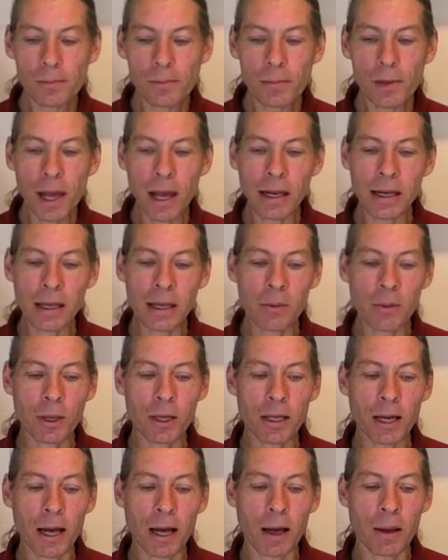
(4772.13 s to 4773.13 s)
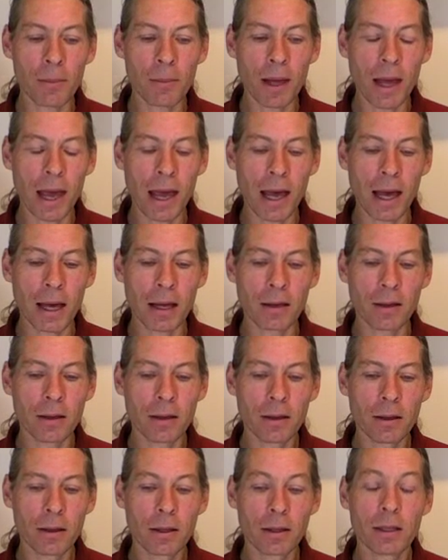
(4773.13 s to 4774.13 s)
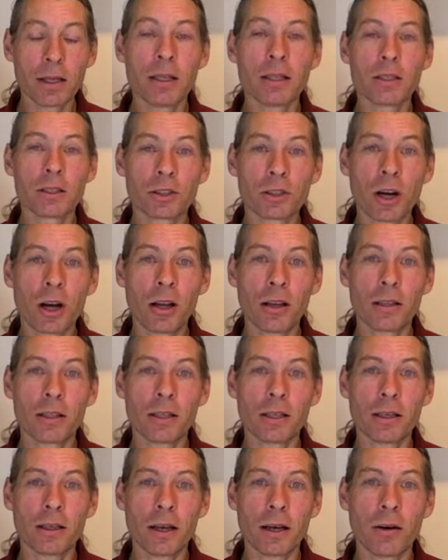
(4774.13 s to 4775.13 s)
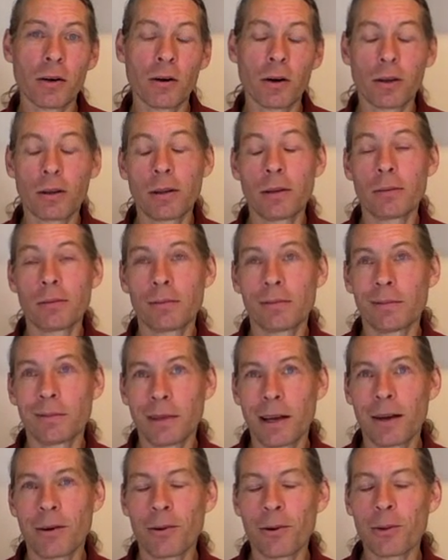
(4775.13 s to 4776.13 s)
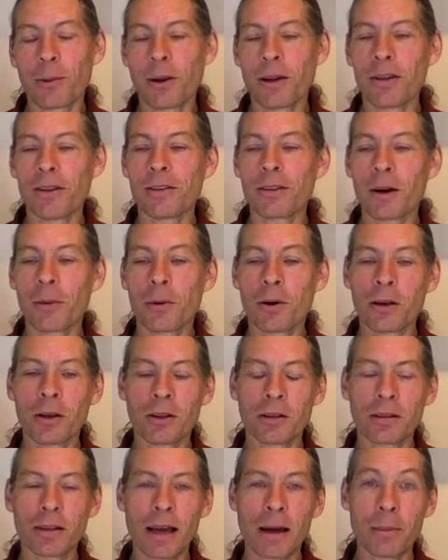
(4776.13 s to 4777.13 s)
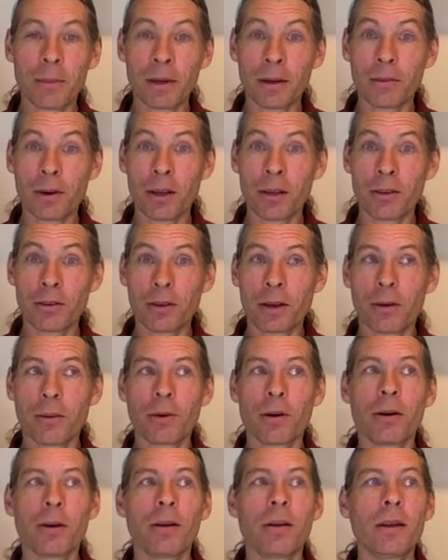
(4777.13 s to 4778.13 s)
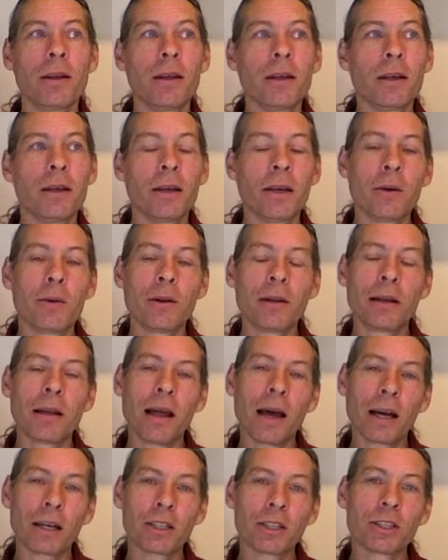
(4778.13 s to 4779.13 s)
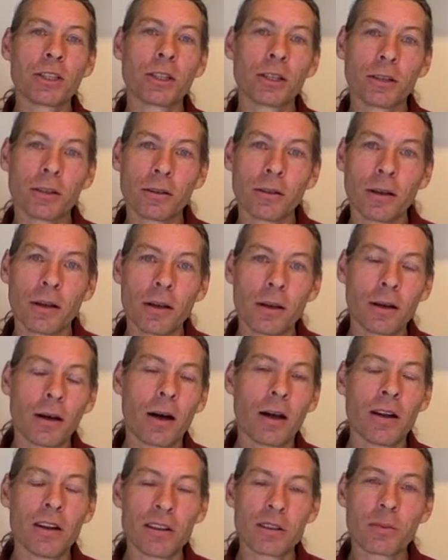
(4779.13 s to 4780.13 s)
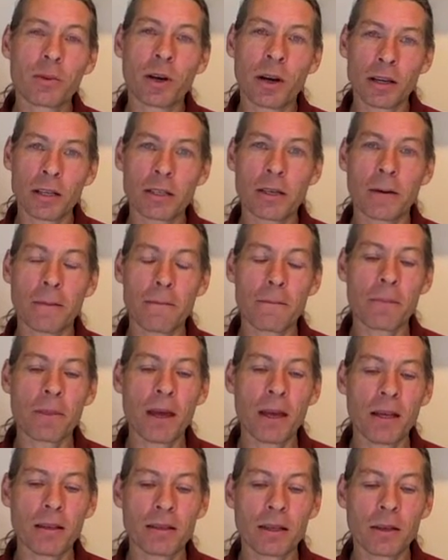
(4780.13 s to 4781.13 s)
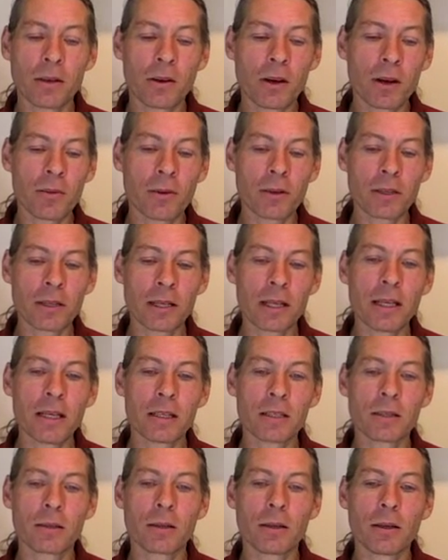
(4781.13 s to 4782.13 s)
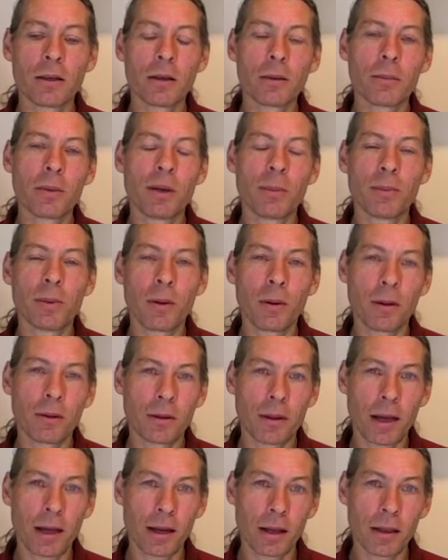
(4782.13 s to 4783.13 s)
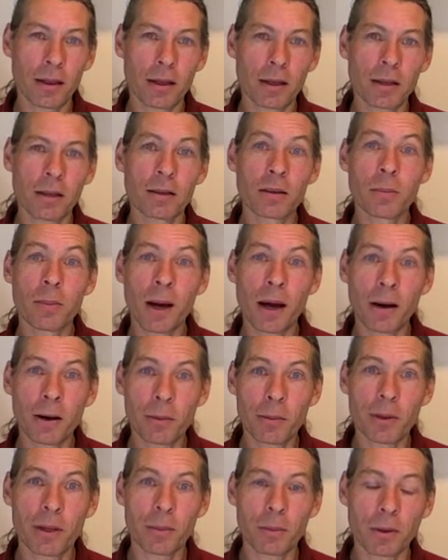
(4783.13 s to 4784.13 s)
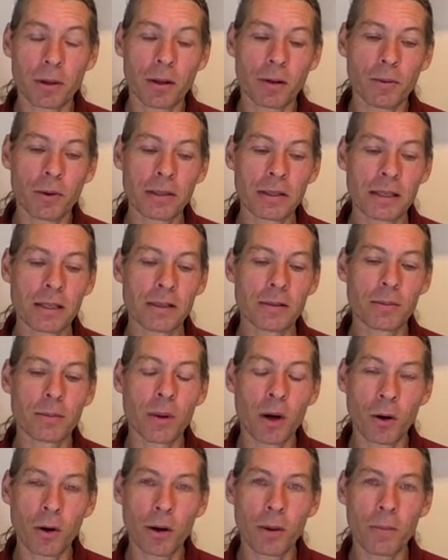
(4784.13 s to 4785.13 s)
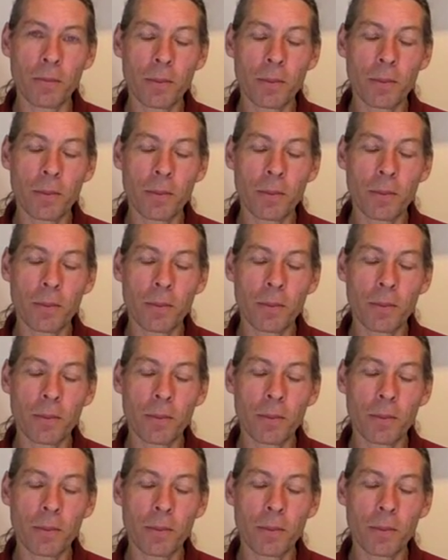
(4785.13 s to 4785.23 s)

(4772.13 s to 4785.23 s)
and he would come and teach astrology. Or I don't even want to use that word. He'll slap me if I use that word. He would lecture on inspiration. And he said, don't ever teach people anything. Inspire people was his modem,